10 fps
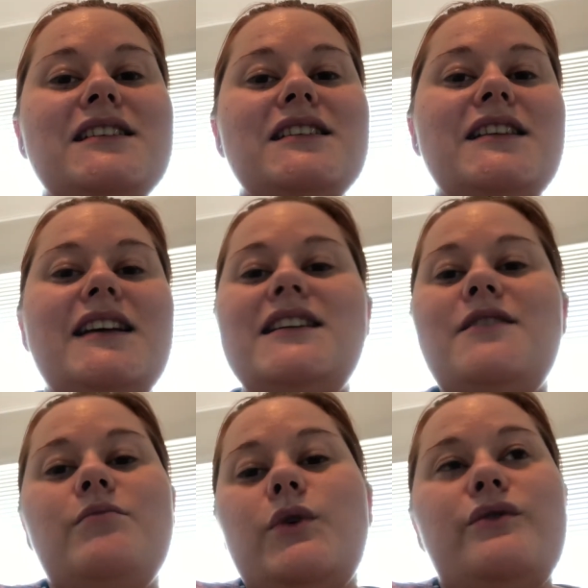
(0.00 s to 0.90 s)
They
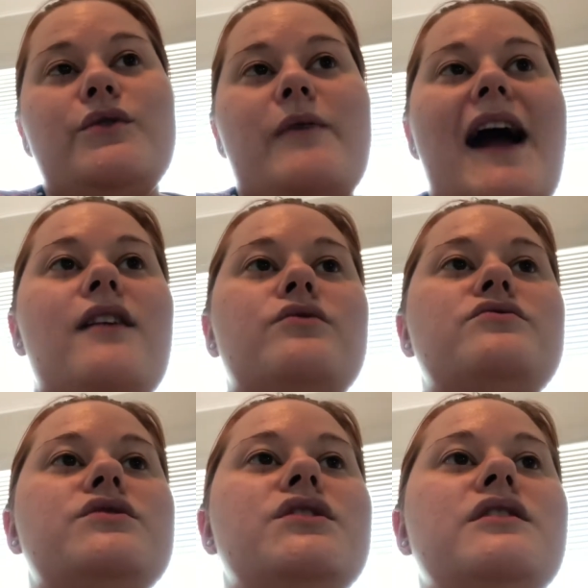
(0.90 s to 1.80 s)
didn't move
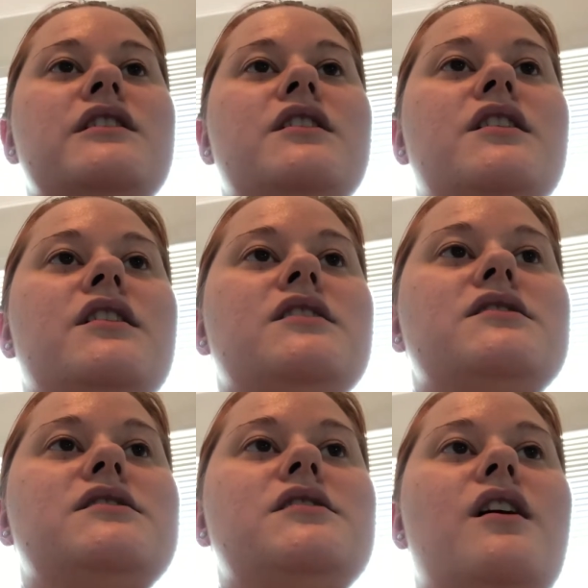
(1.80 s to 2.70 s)
around.
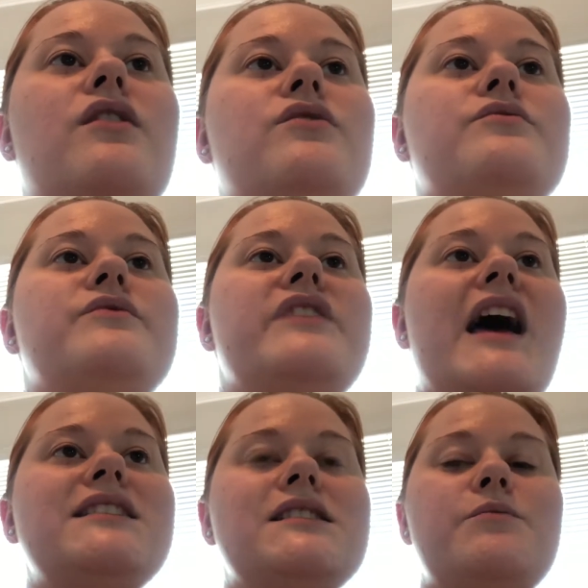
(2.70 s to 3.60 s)
So
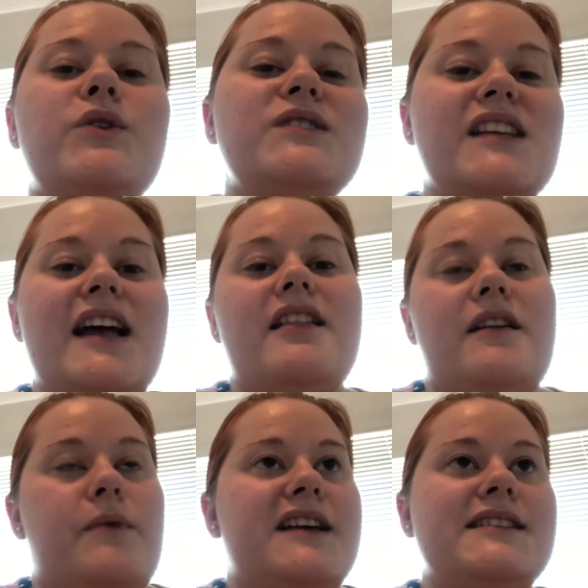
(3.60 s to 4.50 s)
that's the most likely
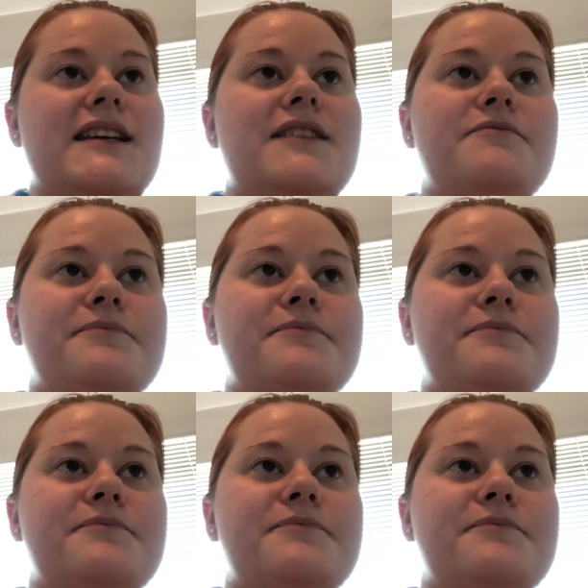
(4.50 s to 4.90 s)
reason.